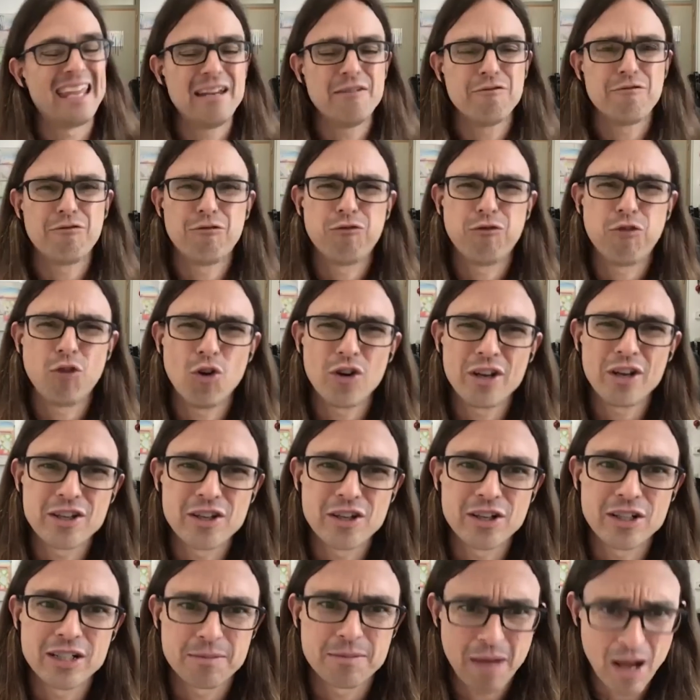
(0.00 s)
In 40
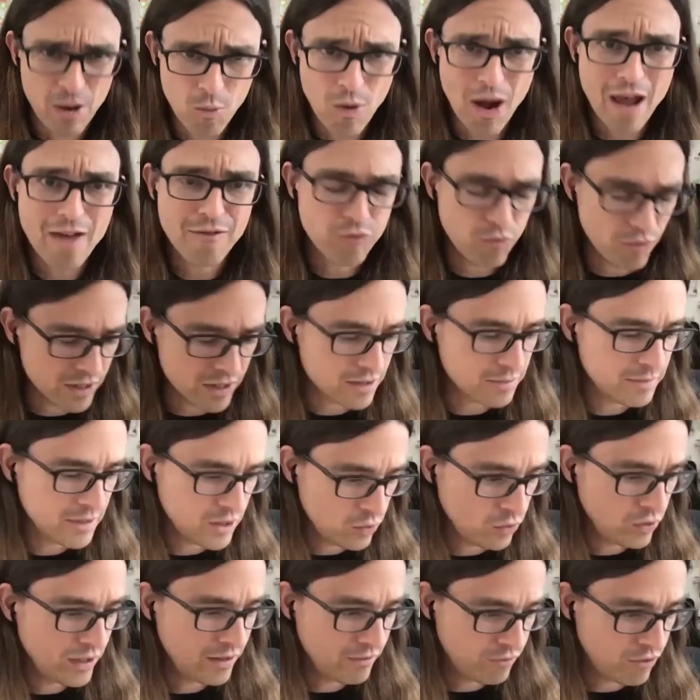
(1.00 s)
years, my wife wants me
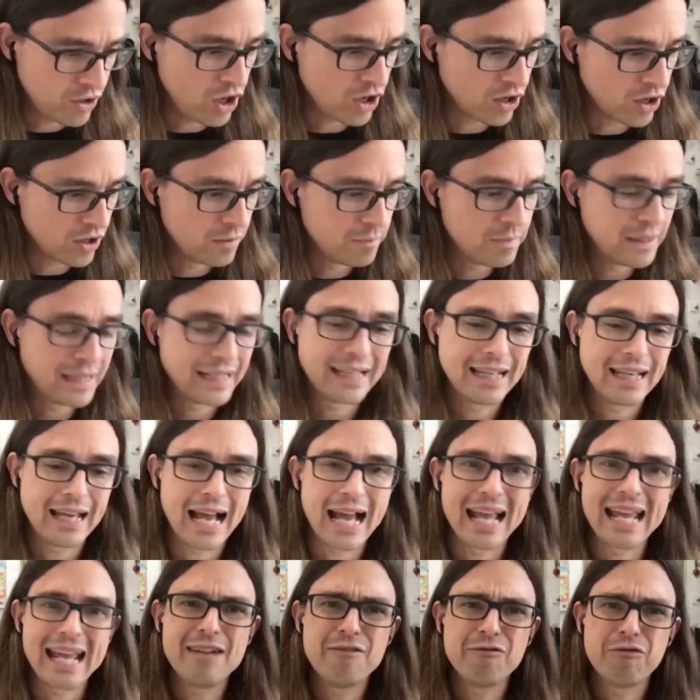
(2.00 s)
to live longer, but
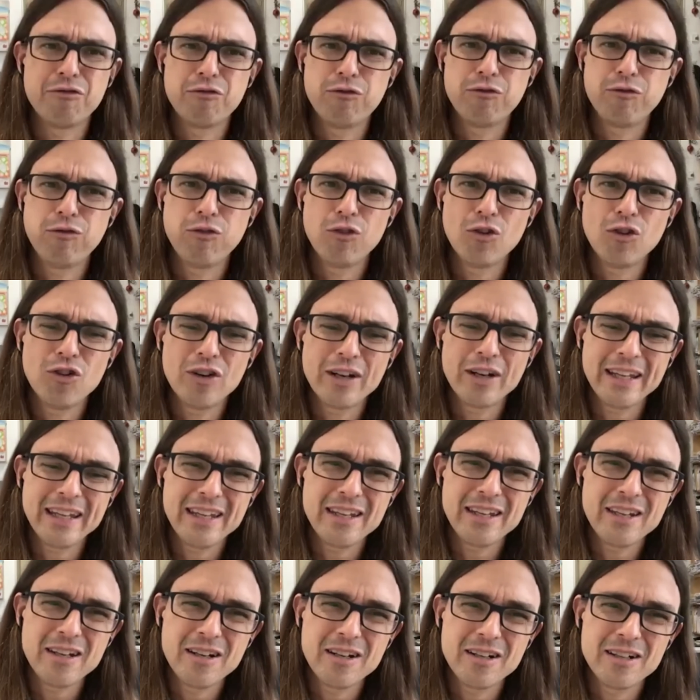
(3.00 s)
in 40
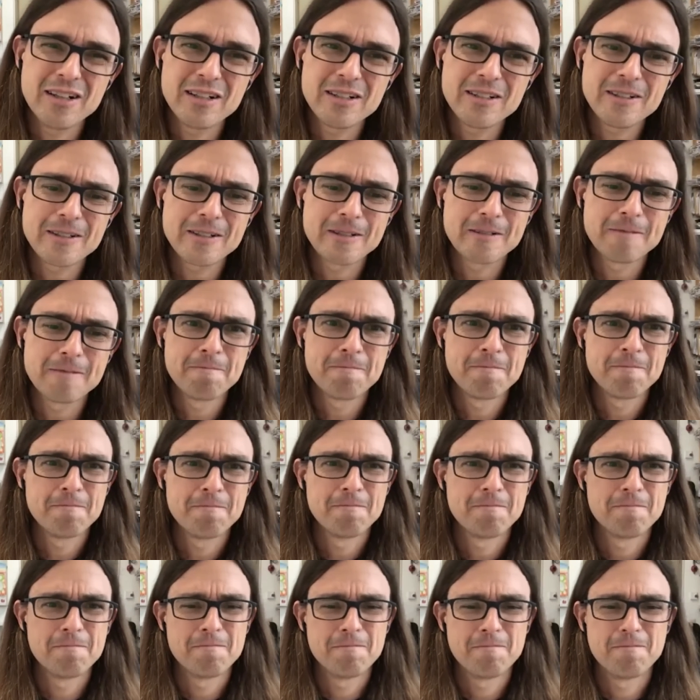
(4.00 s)
years,
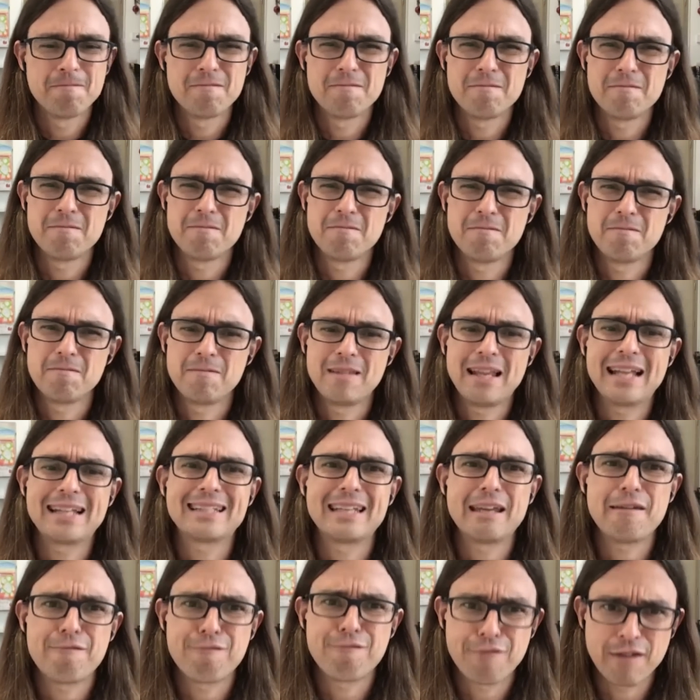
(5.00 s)

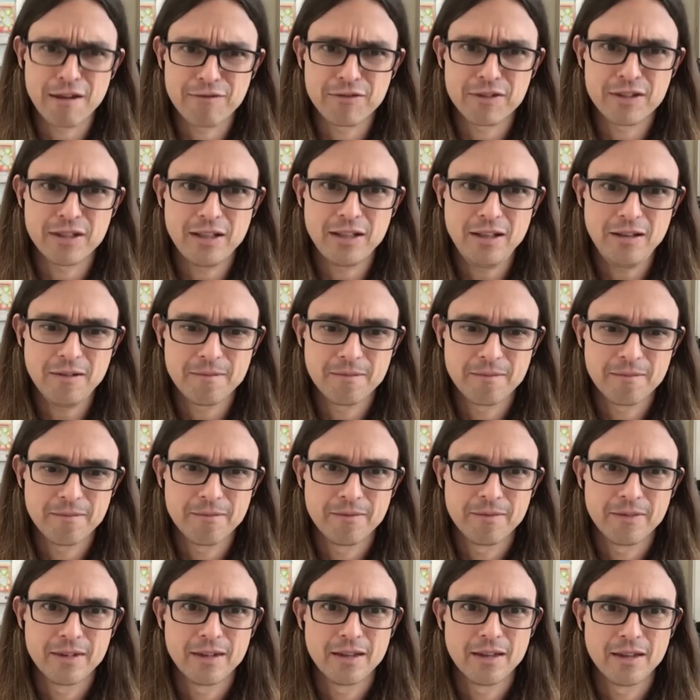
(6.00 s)
let's say 50,
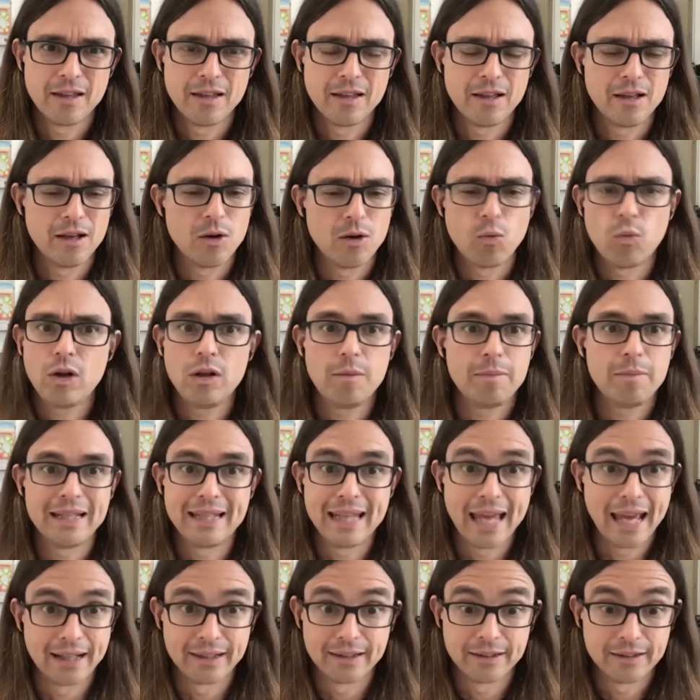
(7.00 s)
we'll be
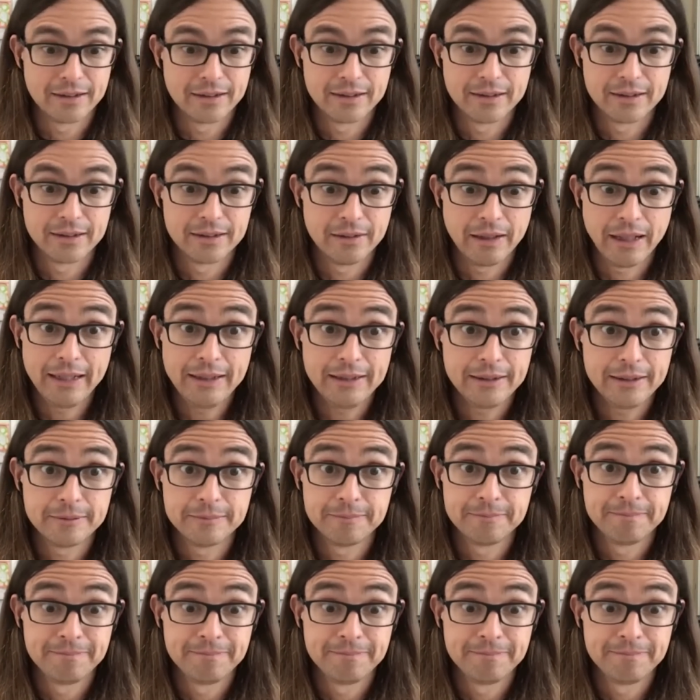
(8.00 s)
dead, right?